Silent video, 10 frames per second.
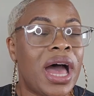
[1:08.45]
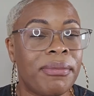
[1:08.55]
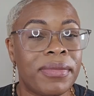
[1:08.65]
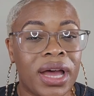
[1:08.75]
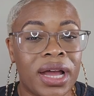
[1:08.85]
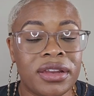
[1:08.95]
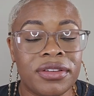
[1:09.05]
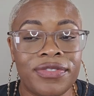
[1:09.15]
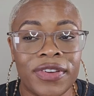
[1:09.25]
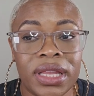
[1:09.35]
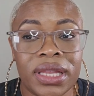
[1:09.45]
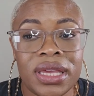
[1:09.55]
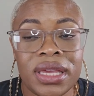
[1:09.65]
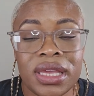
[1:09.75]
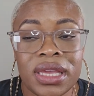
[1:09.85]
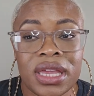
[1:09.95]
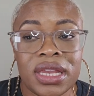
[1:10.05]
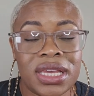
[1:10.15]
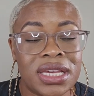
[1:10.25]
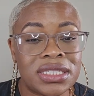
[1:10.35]
I'm kind of failing
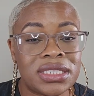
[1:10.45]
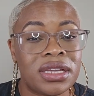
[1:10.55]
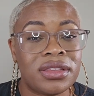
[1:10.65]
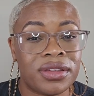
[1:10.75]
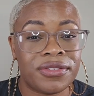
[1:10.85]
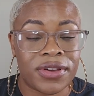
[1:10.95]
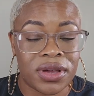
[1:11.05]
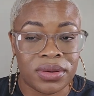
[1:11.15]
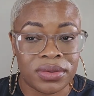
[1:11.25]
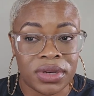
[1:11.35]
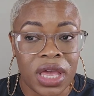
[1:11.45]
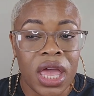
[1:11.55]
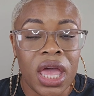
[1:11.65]
in is the phone.